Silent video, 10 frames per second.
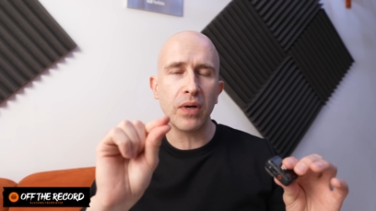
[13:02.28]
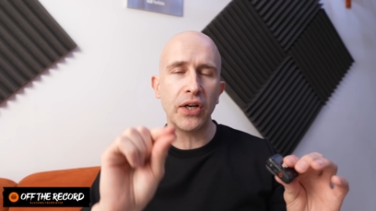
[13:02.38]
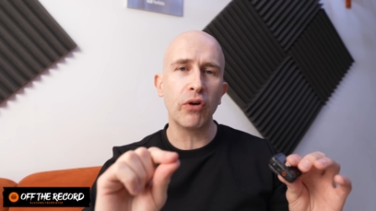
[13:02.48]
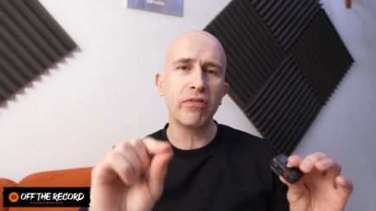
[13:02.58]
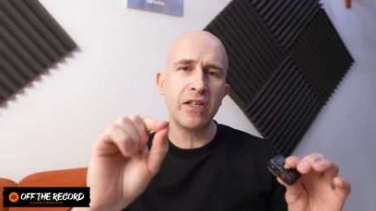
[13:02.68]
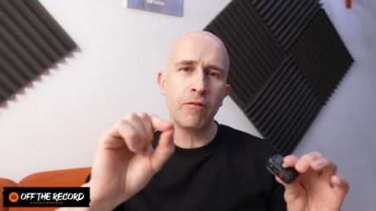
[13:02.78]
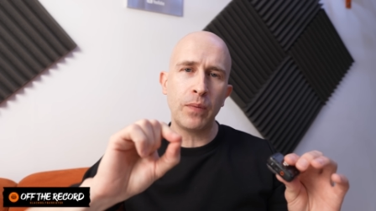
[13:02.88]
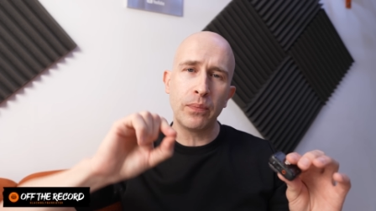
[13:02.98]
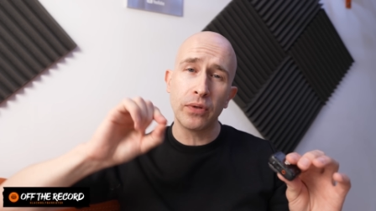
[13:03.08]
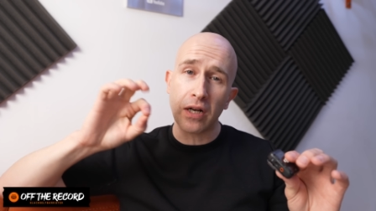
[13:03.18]
minority of
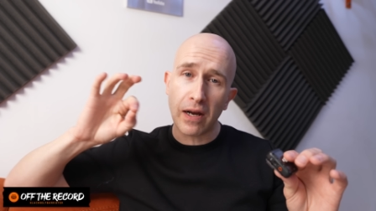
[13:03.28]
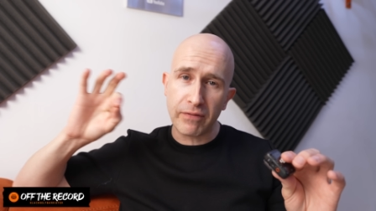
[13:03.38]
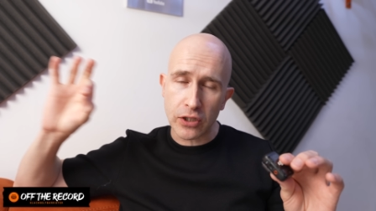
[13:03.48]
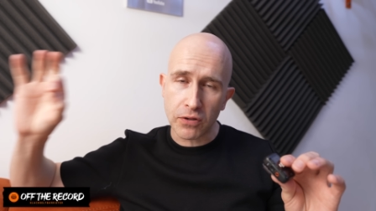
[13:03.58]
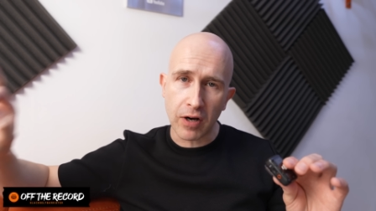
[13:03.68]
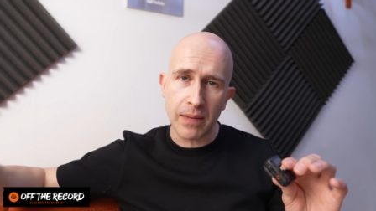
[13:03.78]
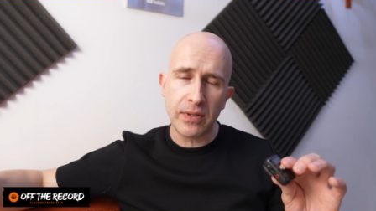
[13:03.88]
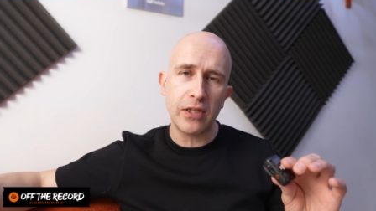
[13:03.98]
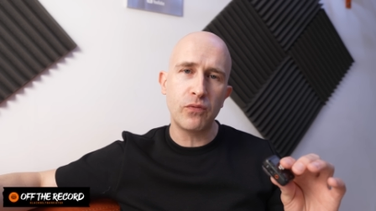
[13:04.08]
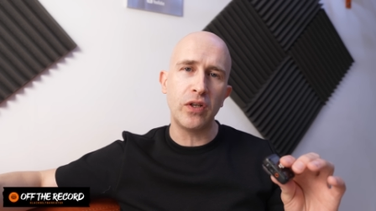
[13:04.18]
people that I've described
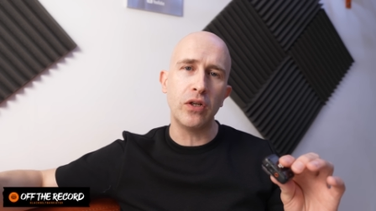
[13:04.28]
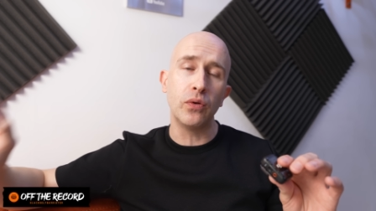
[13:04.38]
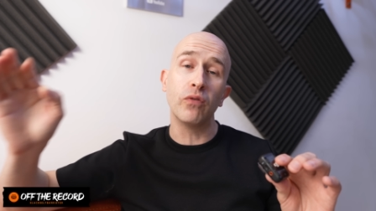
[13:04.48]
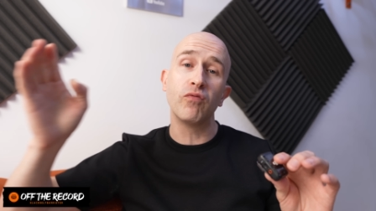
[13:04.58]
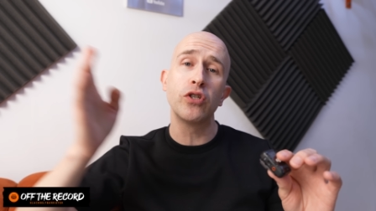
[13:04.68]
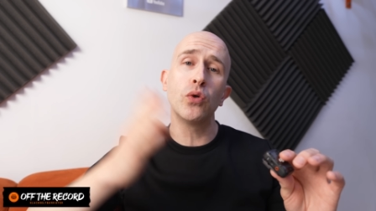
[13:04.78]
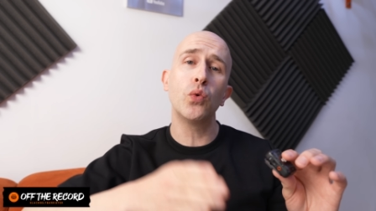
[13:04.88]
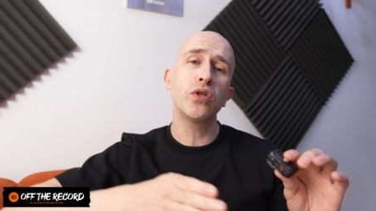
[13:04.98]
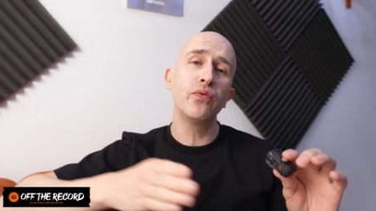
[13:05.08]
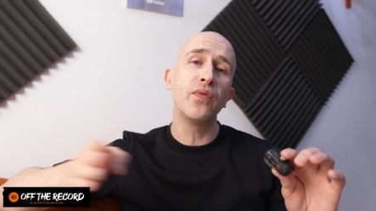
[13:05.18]
in this video that
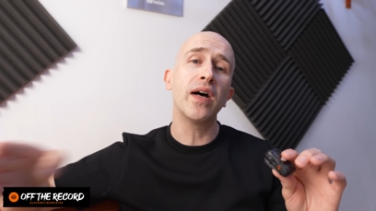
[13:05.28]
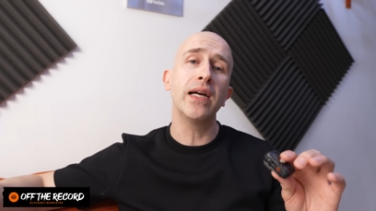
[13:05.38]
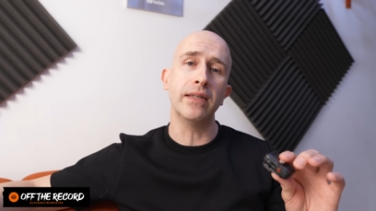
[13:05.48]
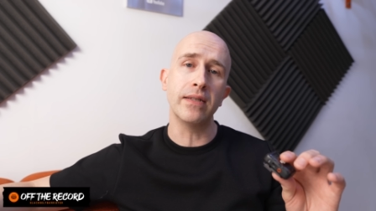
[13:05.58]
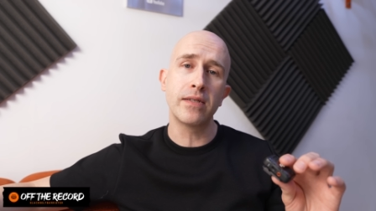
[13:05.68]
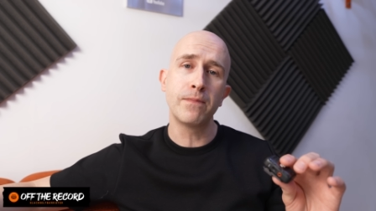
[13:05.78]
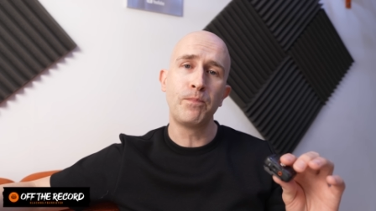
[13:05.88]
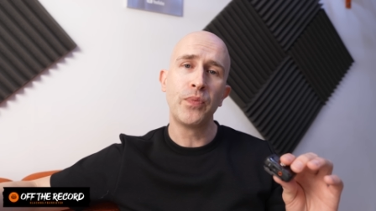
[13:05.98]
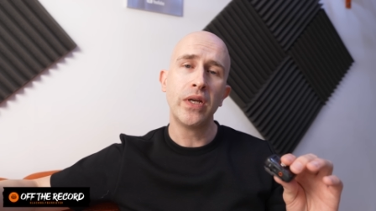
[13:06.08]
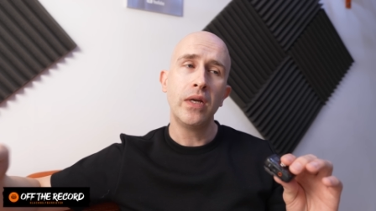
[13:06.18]
resort to violence.
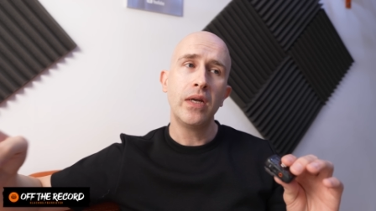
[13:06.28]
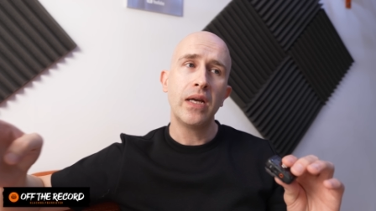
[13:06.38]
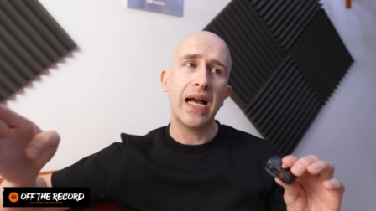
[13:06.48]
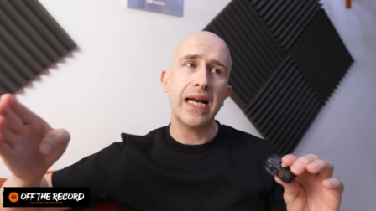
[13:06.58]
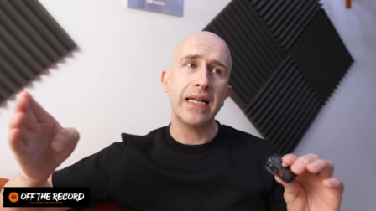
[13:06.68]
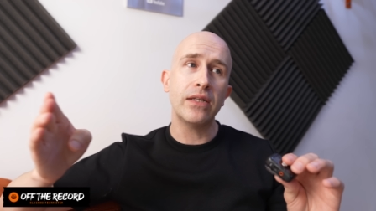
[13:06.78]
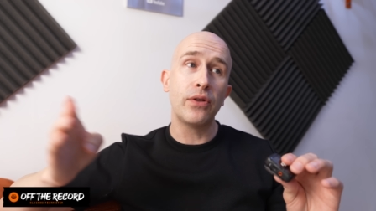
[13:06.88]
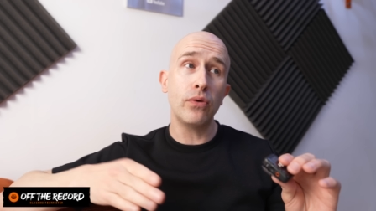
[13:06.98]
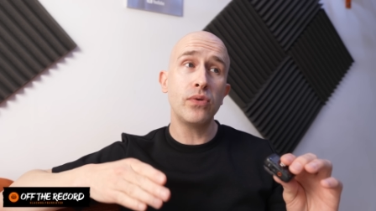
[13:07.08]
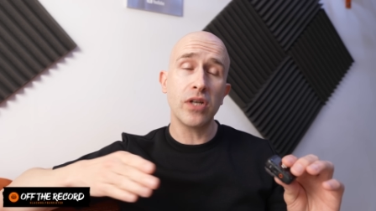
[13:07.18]
And
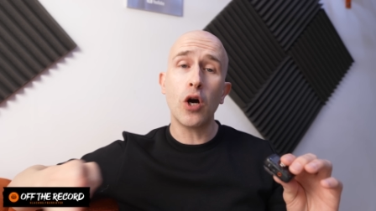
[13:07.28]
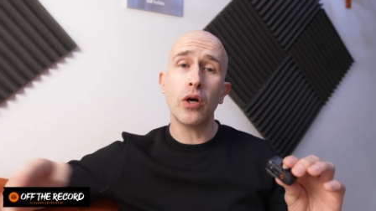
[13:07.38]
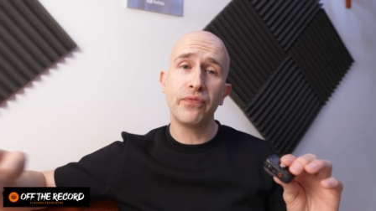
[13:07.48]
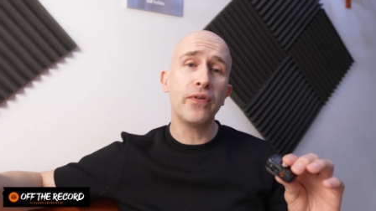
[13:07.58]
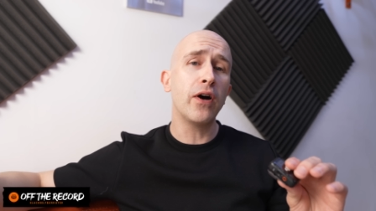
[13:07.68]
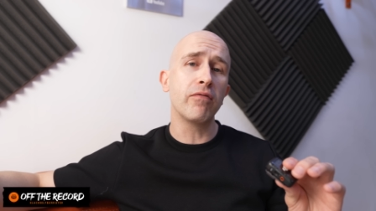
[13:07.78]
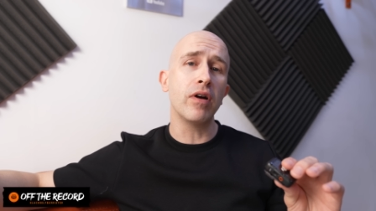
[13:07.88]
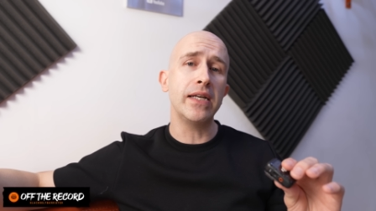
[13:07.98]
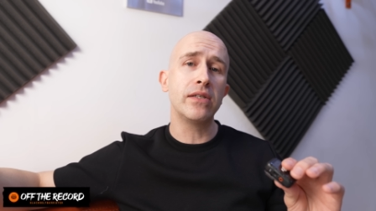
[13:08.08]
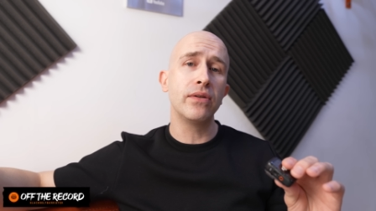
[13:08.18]
those are
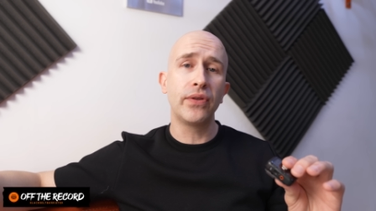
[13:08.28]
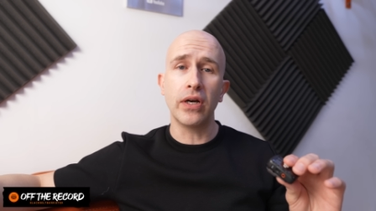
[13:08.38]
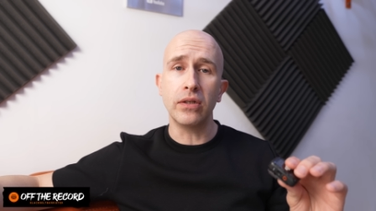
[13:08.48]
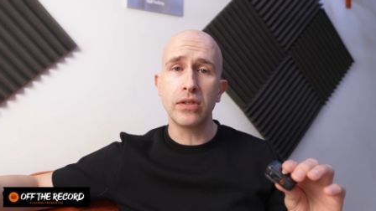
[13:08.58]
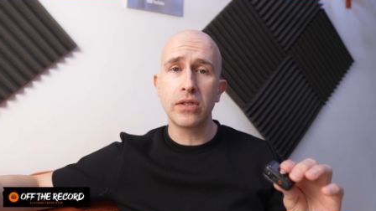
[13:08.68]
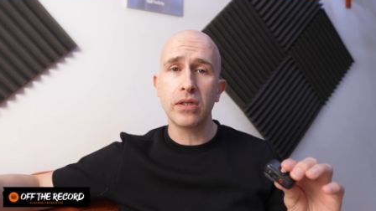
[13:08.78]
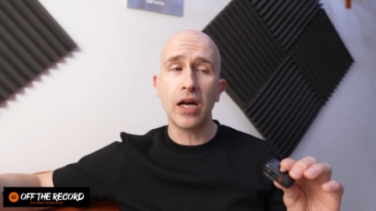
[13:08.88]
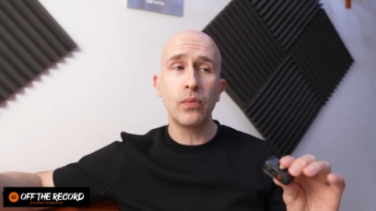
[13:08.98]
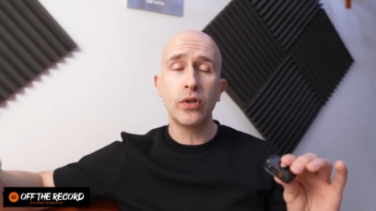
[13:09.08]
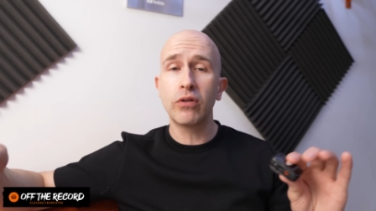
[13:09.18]
far-right thugs.
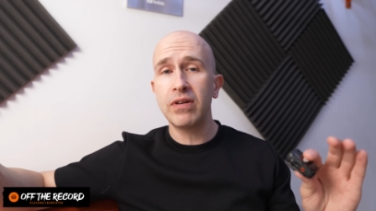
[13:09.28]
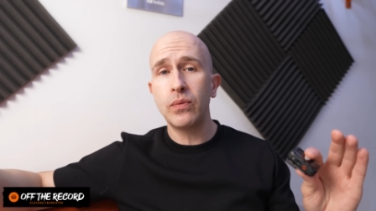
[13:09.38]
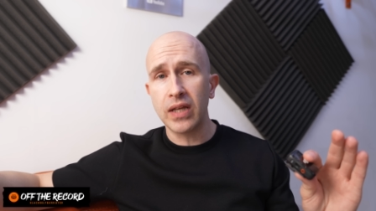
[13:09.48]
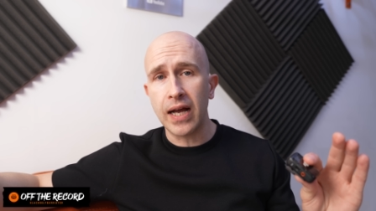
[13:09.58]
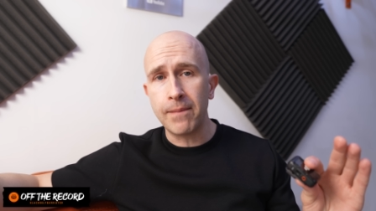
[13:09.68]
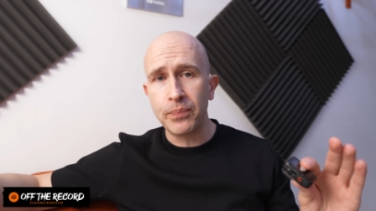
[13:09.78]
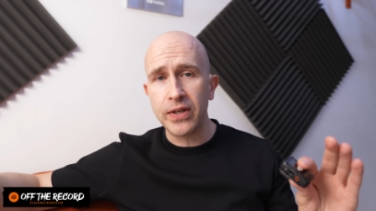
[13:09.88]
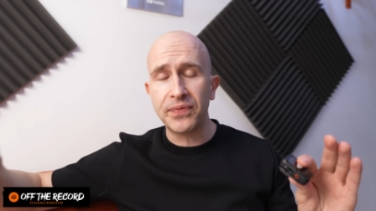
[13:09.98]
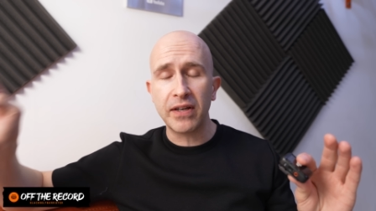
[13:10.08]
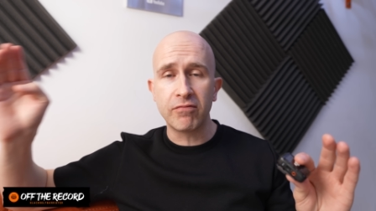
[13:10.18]
I would agree with that.
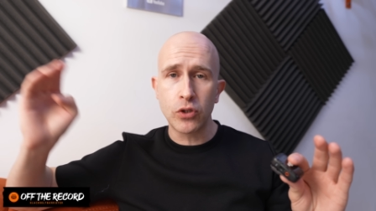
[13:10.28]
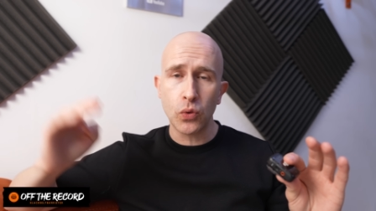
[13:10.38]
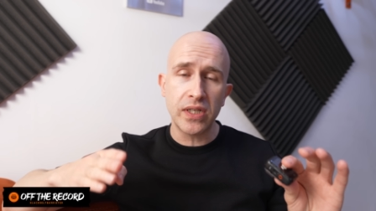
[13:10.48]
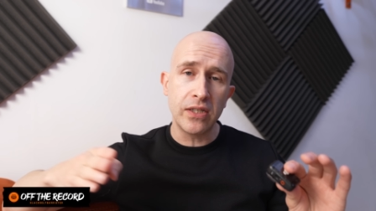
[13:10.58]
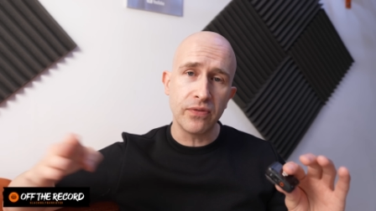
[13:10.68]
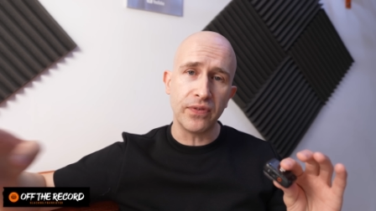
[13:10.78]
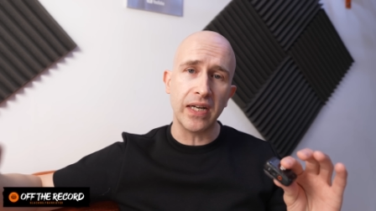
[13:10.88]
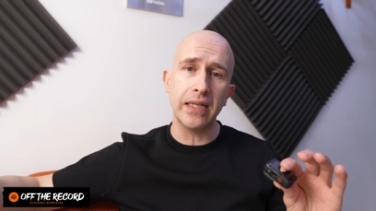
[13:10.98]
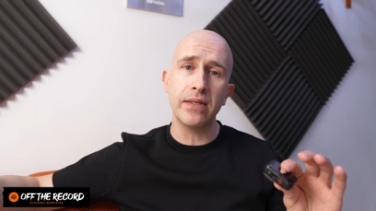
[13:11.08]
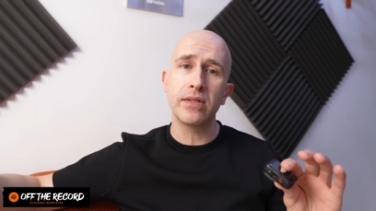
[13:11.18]
If they're resorting to
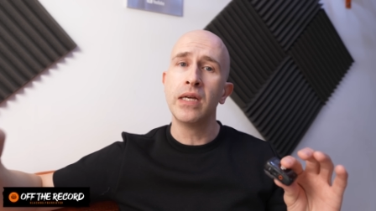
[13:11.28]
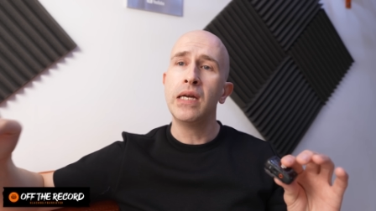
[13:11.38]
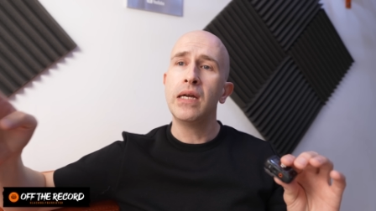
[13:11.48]
violence